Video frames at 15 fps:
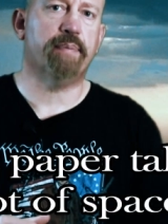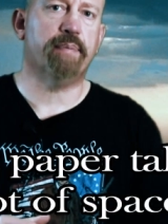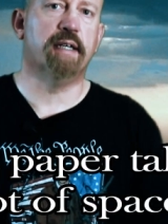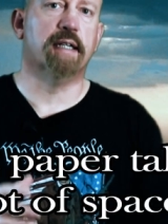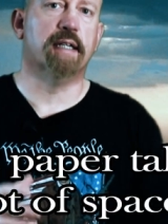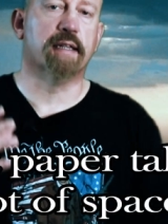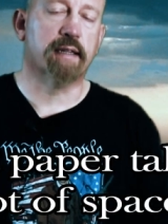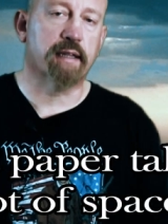up
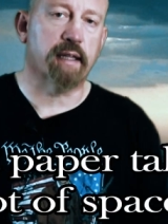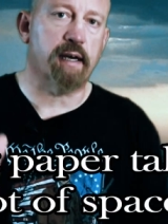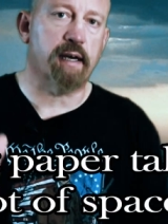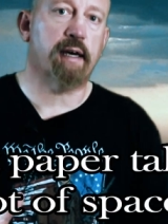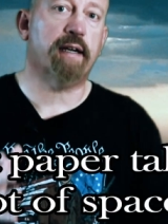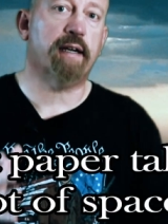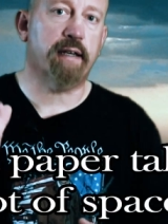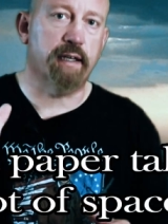a
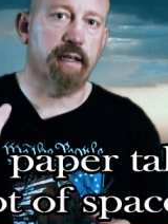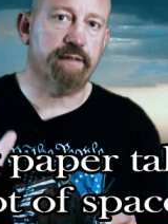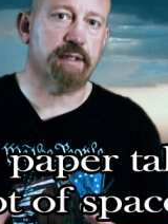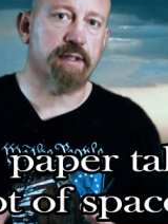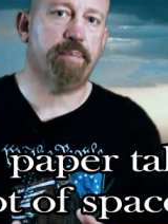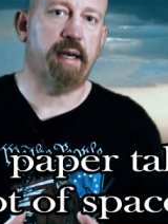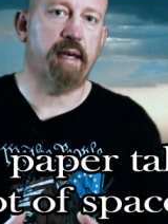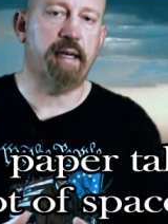lot of
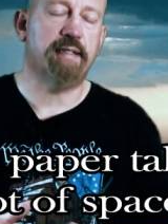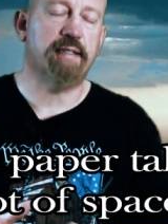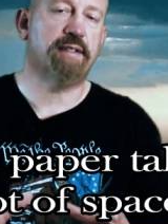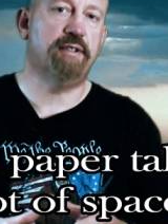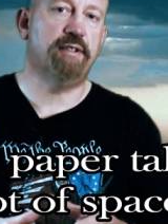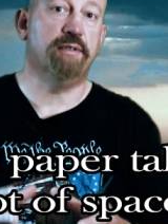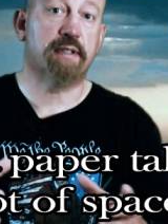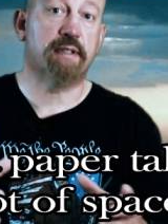space to